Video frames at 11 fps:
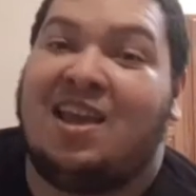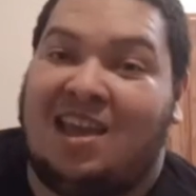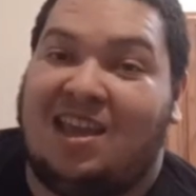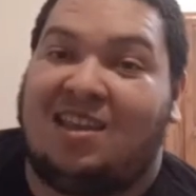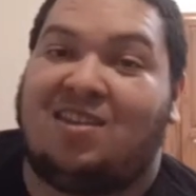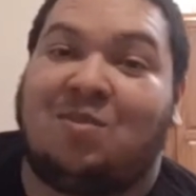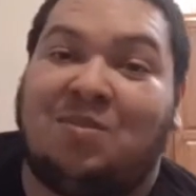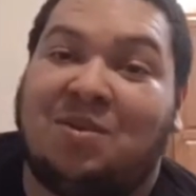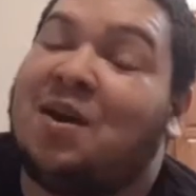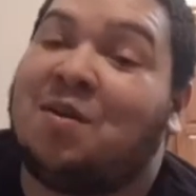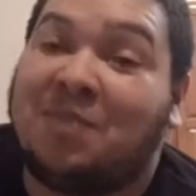And it's going to be
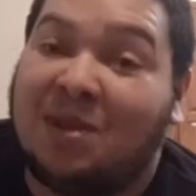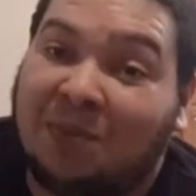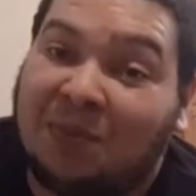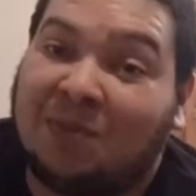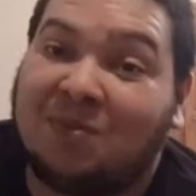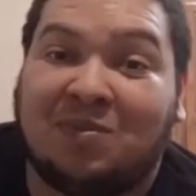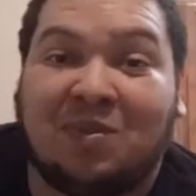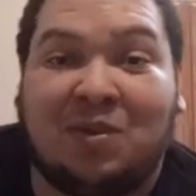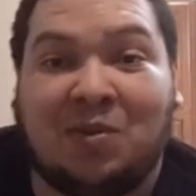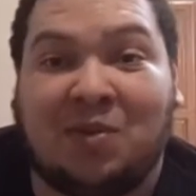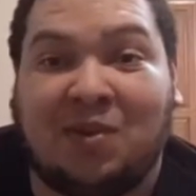about people
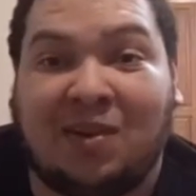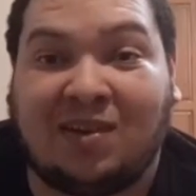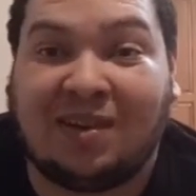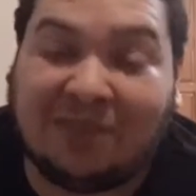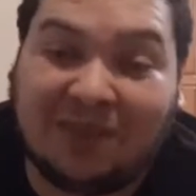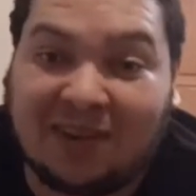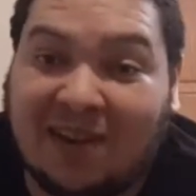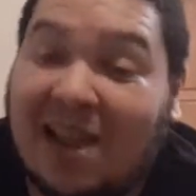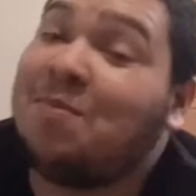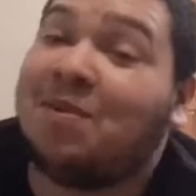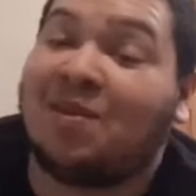who are living their
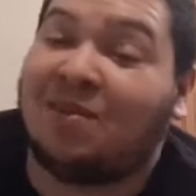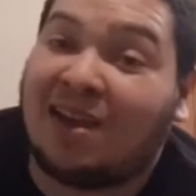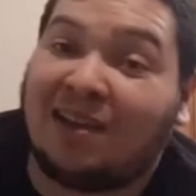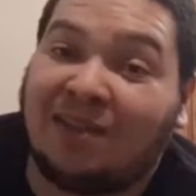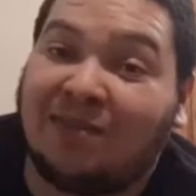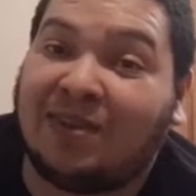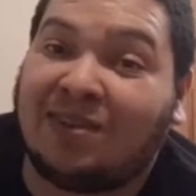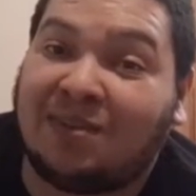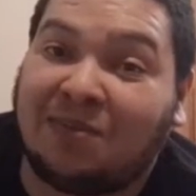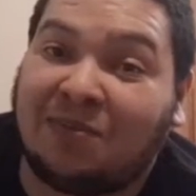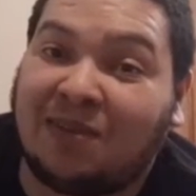life, but they're not living it to
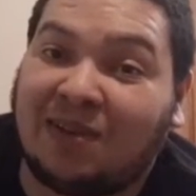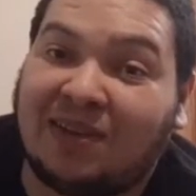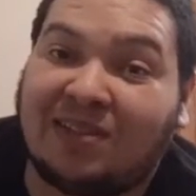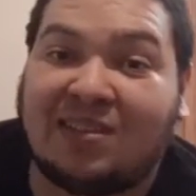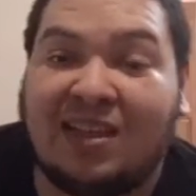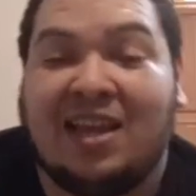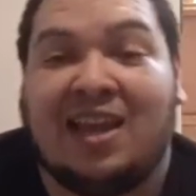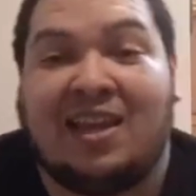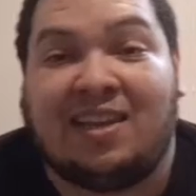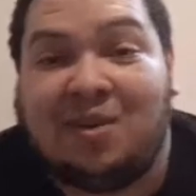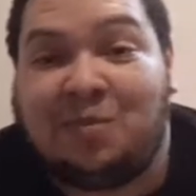the fullest.
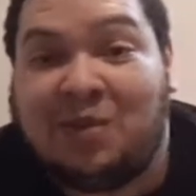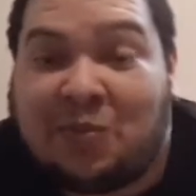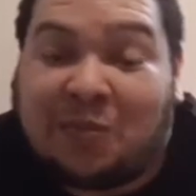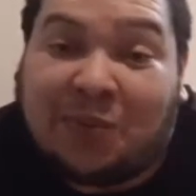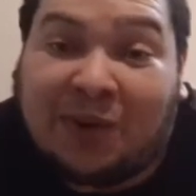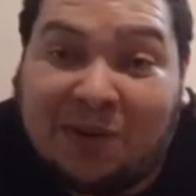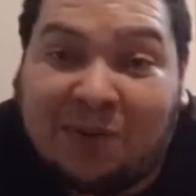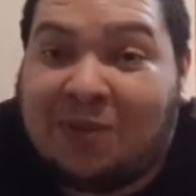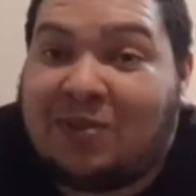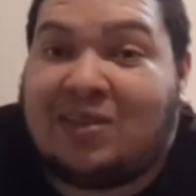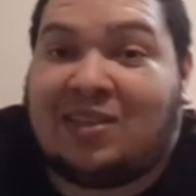And it could be a
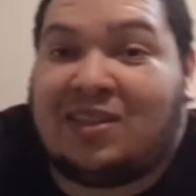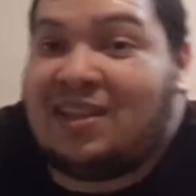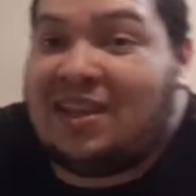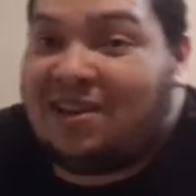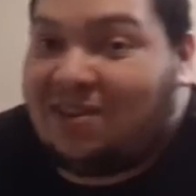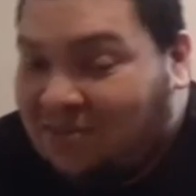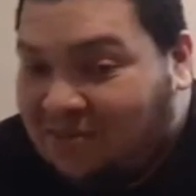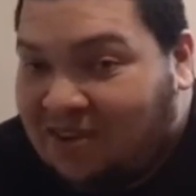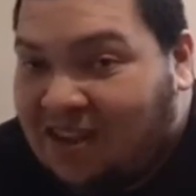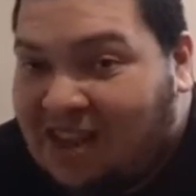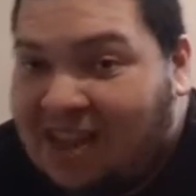prequel to The Dead Don't
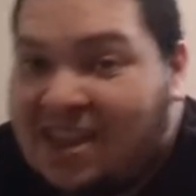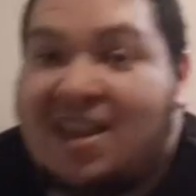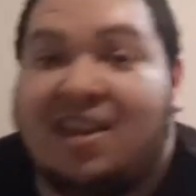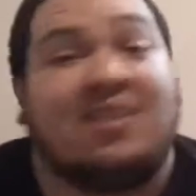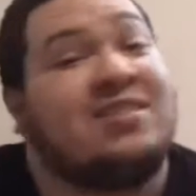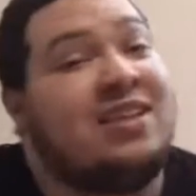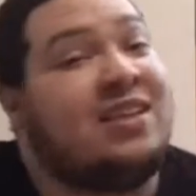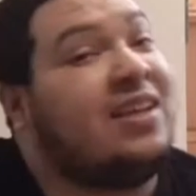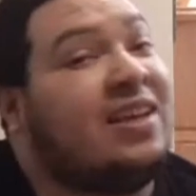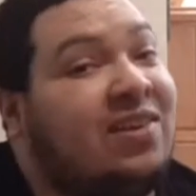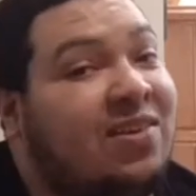Die. Because in The
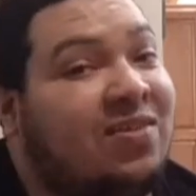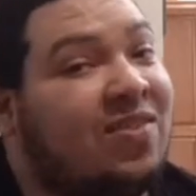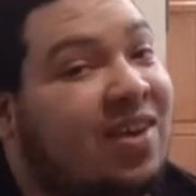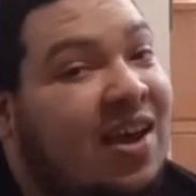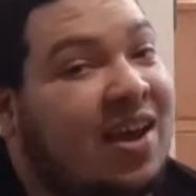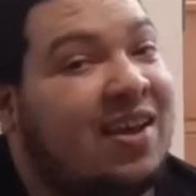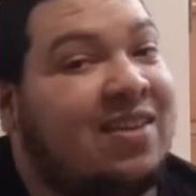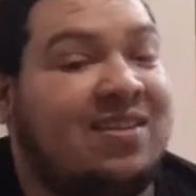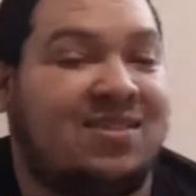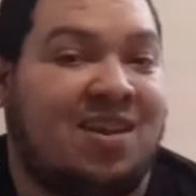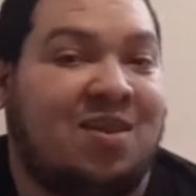Dead Don't Die,
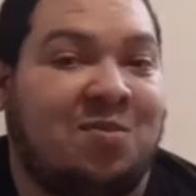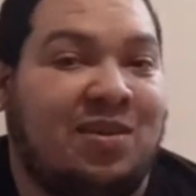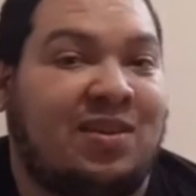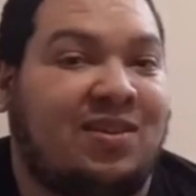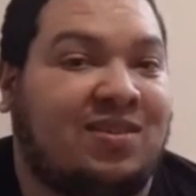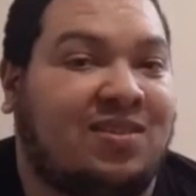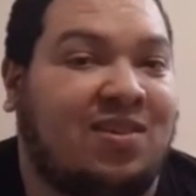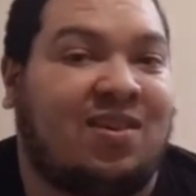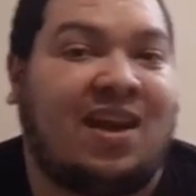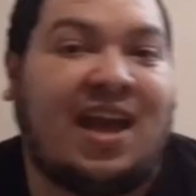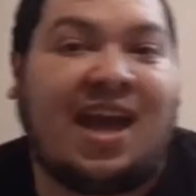the zombies
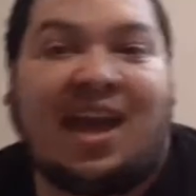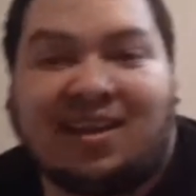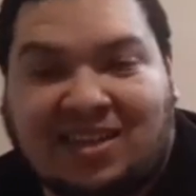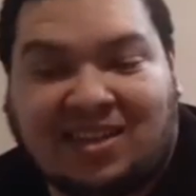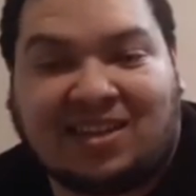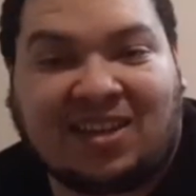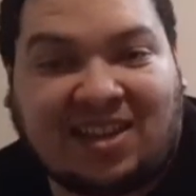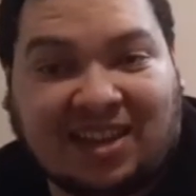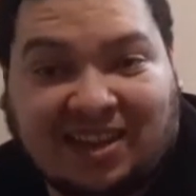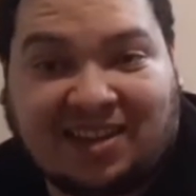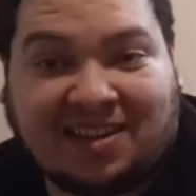start acting
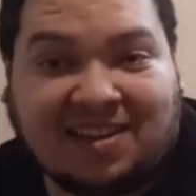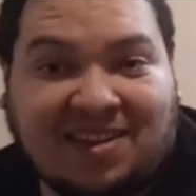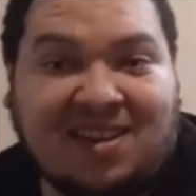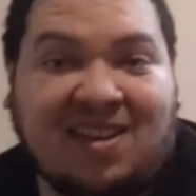like